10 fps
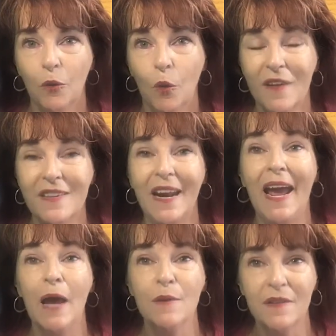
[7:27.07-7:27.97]
was that
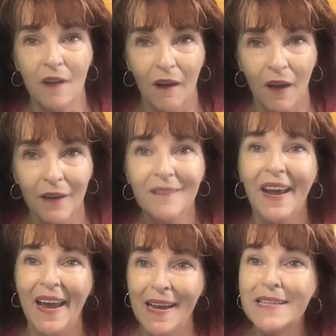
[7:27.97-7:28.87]
Amazon
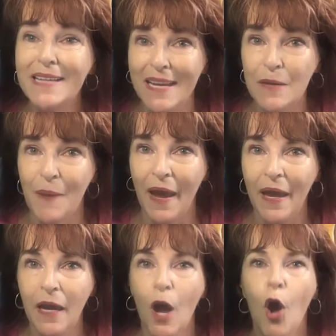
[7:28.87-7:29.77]
and
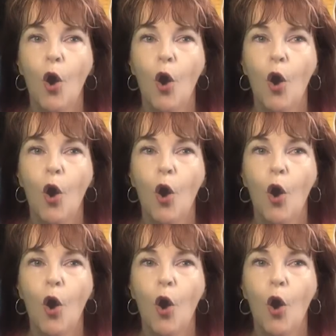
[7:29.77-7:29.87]
eBay